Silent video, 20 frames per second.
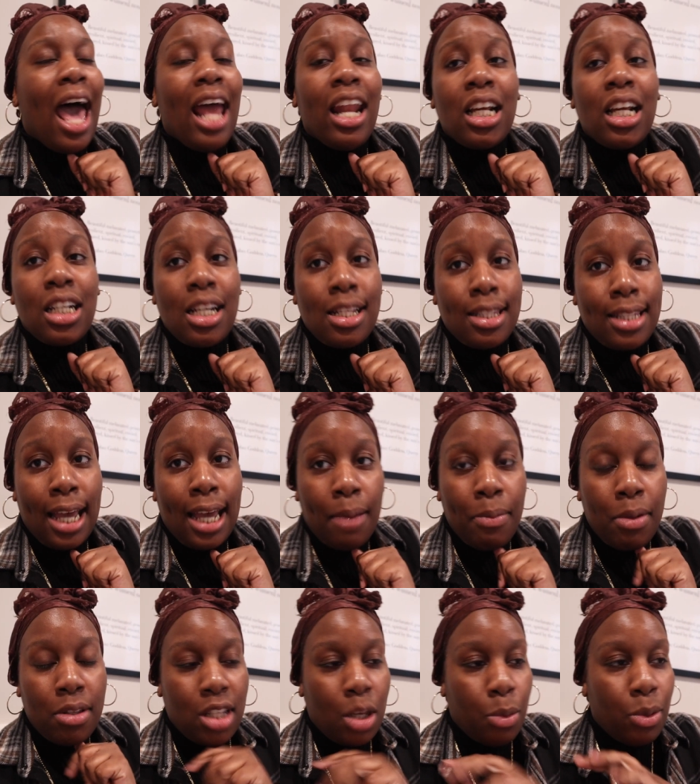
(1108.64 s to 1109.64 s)
had a good
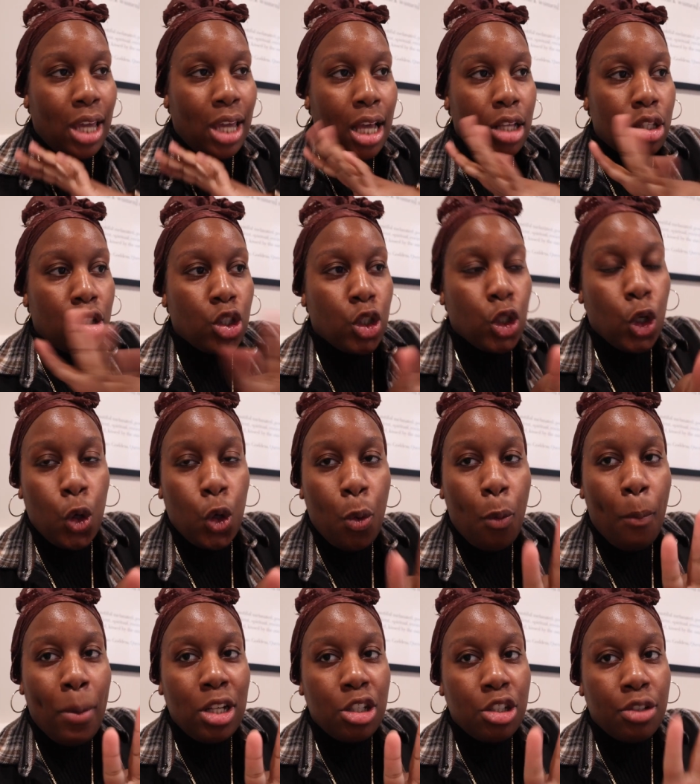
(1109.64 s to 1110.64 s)
time yesterday we had so
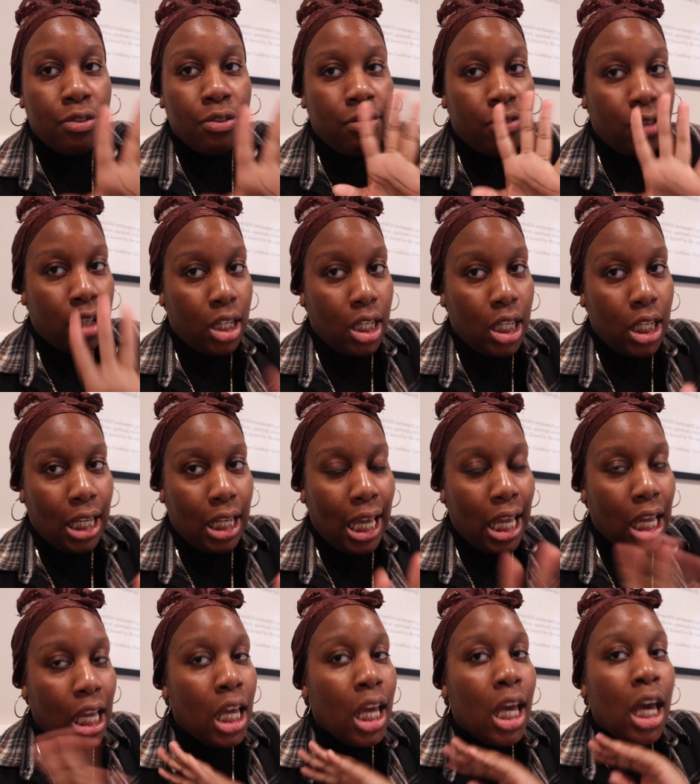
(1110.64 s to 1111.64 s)
much fun
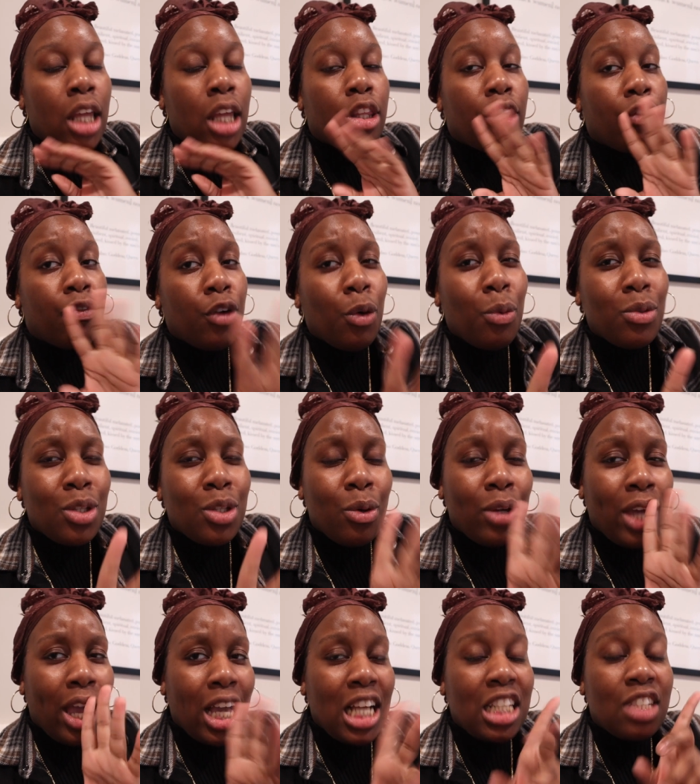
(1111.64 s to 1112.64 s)
like the food was
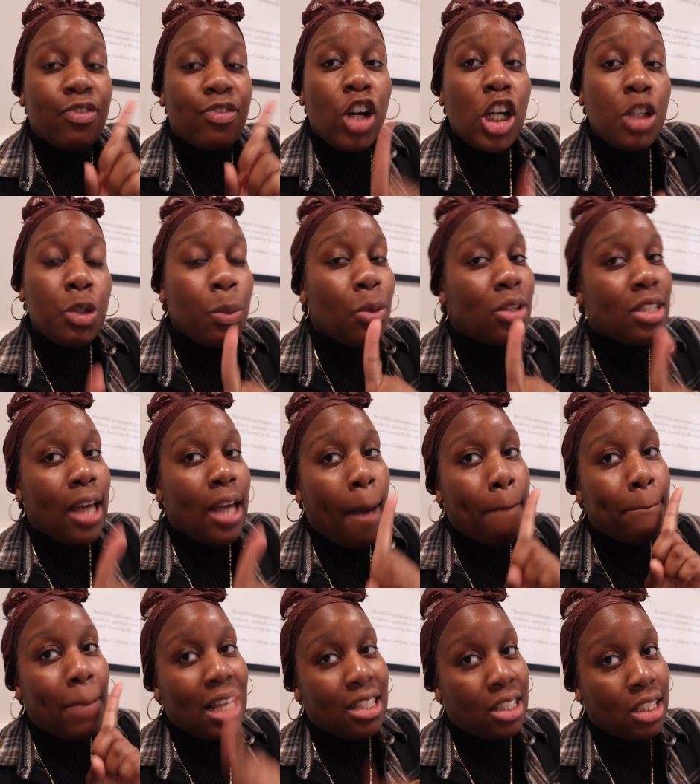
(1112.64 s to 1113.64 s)
okay because first we went to a
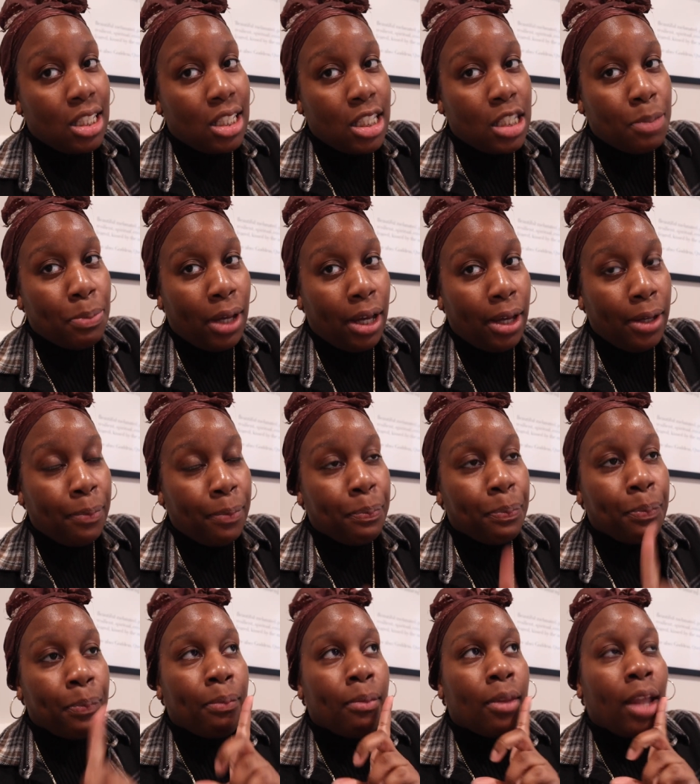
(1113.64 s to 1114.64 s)
mexican spot
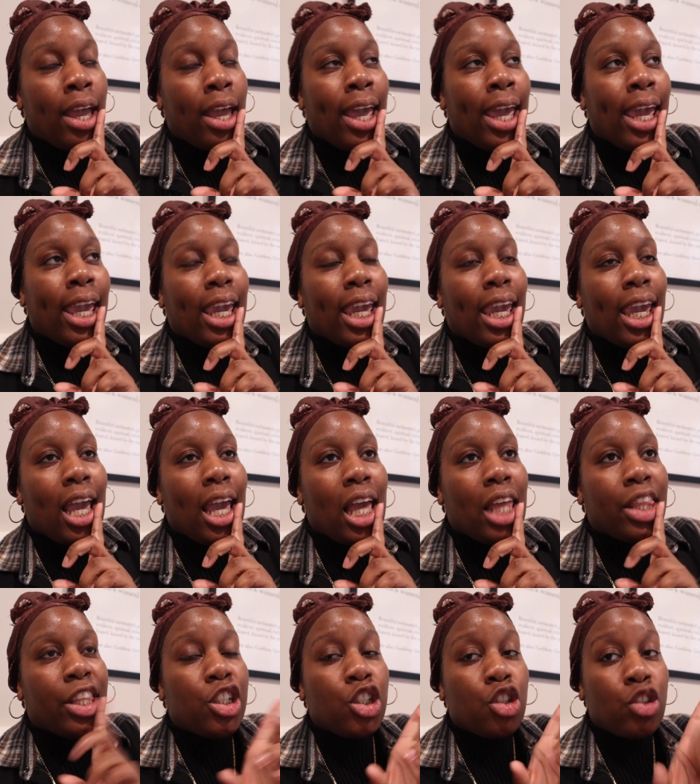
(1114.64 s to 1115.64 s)

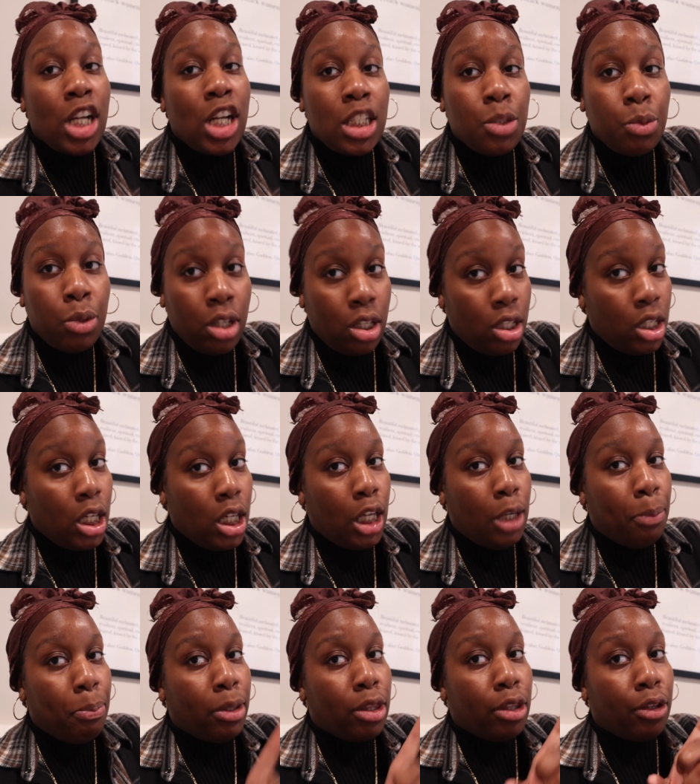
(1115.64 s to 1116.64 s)
and the drinks were
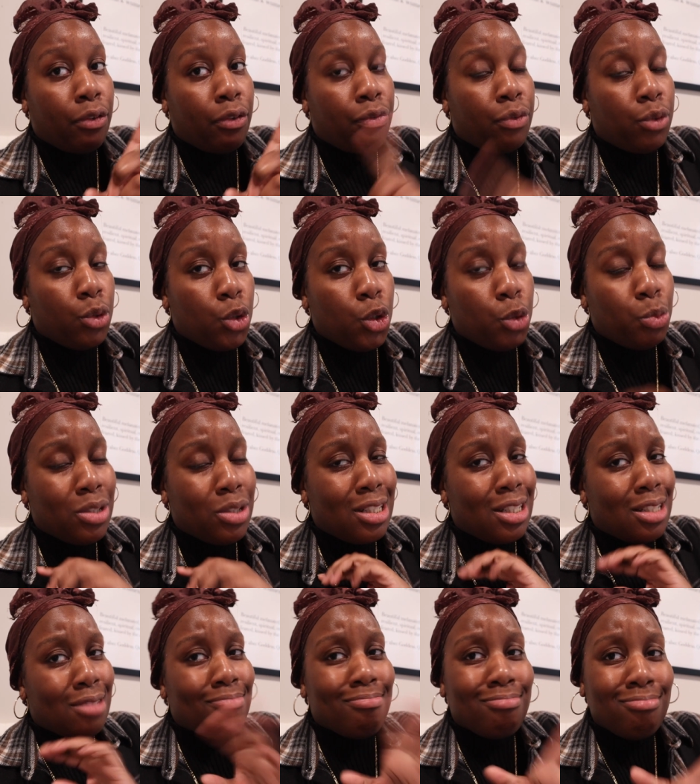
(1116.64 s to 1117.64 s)
good but the food
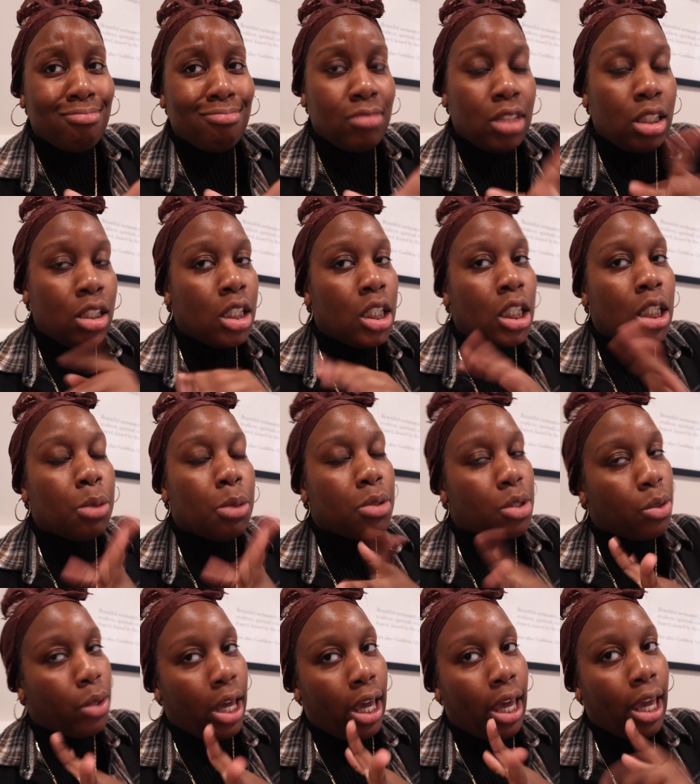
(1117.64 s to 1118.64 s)
was mm, it
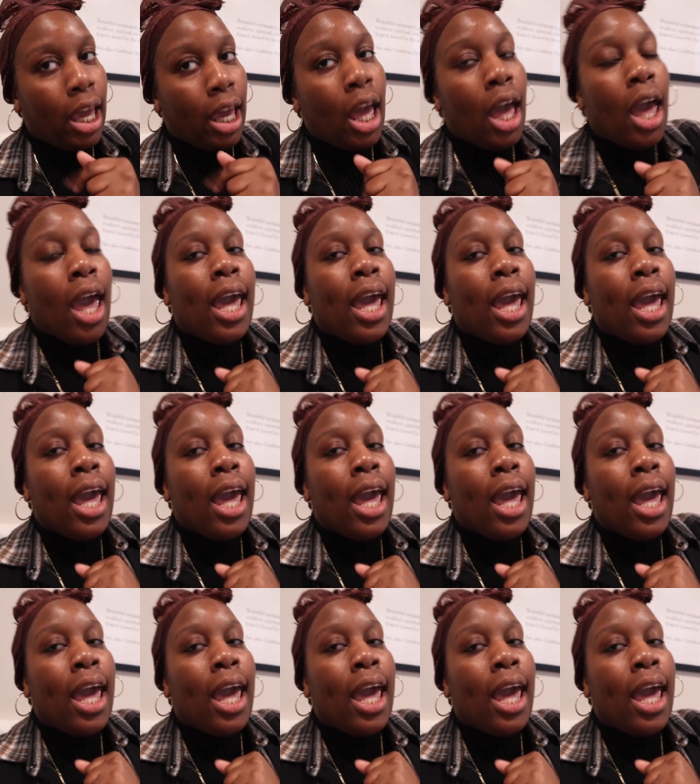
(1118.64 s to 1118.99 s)
was okay